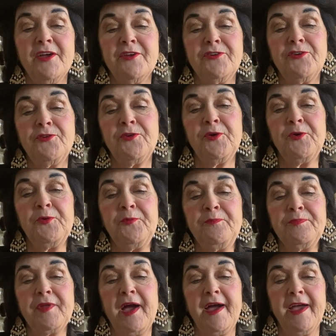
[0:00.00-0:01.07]
You know,
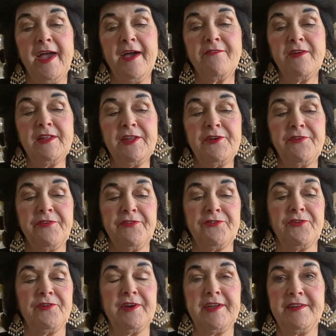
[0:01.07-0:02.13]
I have a little
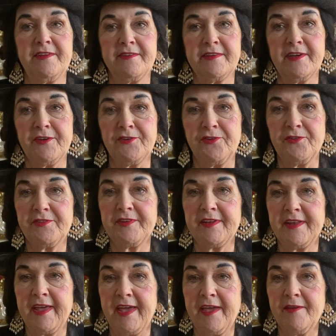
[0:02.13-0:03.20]
story to tell you
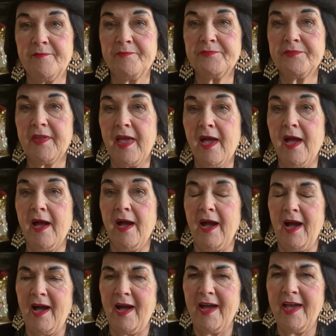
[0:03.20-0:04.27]
today.
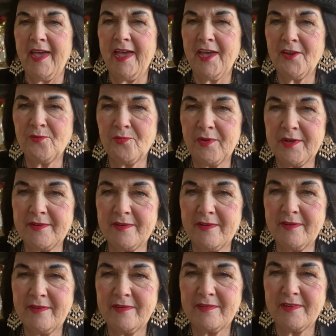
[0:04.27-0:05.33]
I had
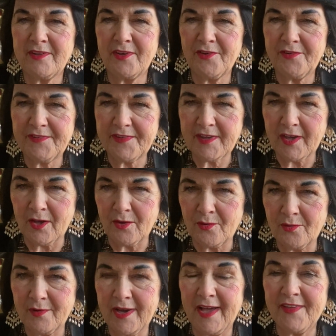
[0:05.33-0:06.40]
written years
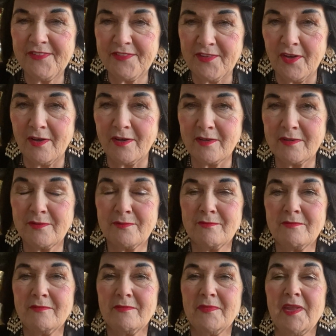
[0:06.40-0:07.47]
ago a song,
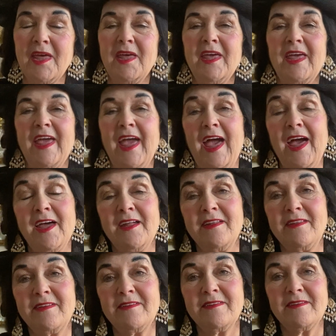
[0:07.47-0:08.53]

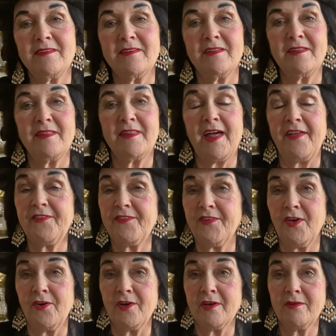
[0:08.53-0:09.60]
and that
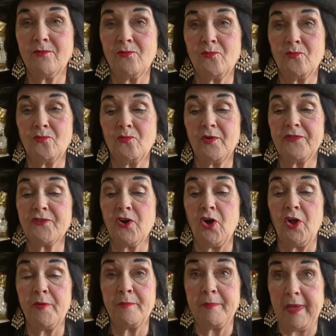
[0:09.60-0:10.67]
song was
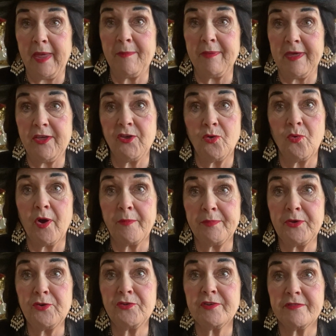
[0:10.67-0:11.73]
called Baby, You Are
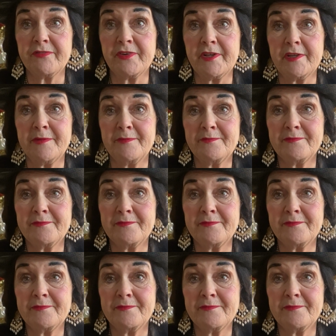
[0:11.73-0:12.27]
Beautiful.